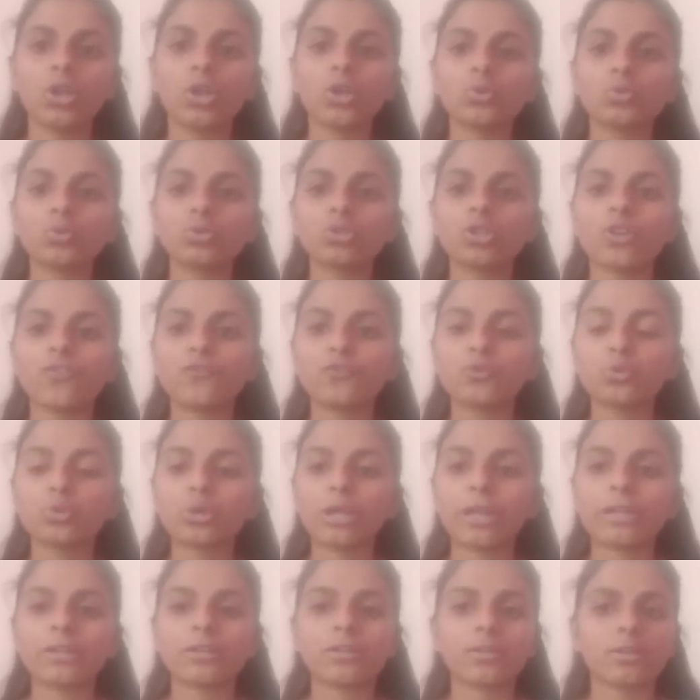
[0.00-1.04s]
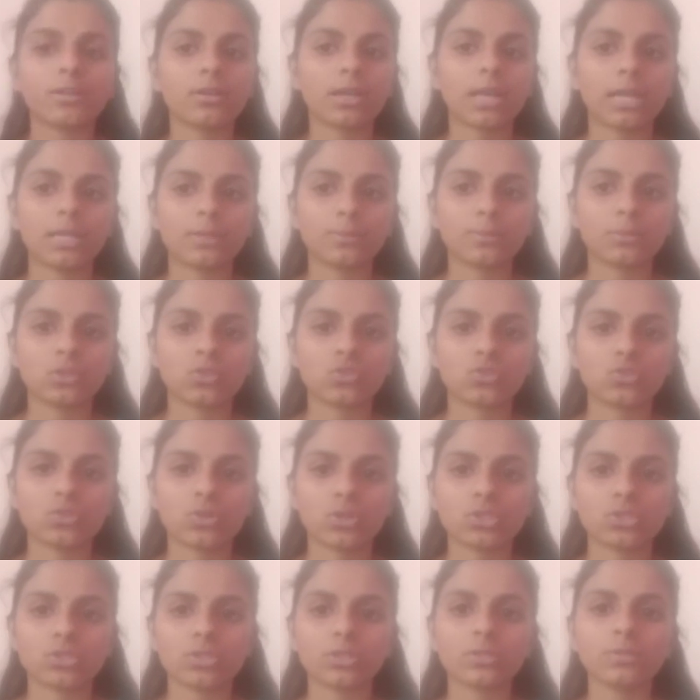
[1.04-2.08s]
to the Food and Drug
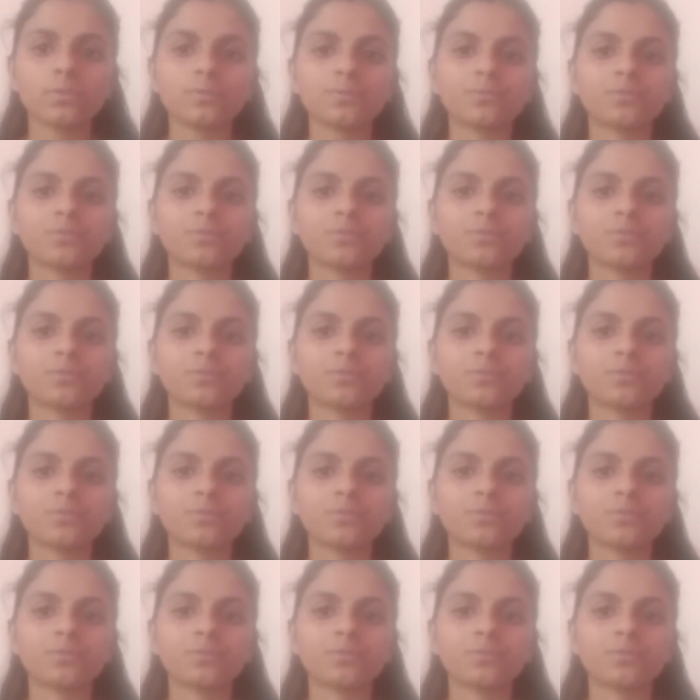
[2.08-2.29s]
Administration.